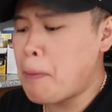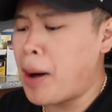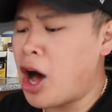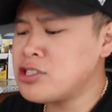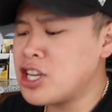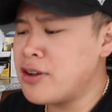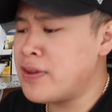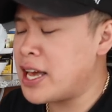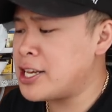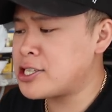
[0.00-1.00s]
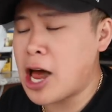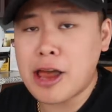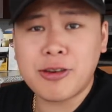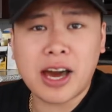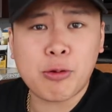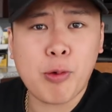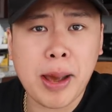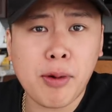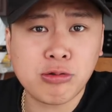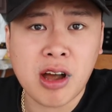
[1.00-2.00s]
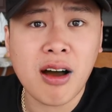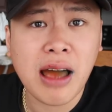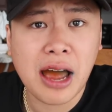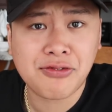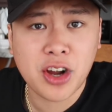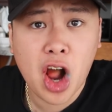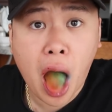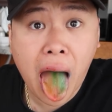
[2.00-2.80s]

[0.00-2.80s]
A positive is uh, you get a rainbow tongue after.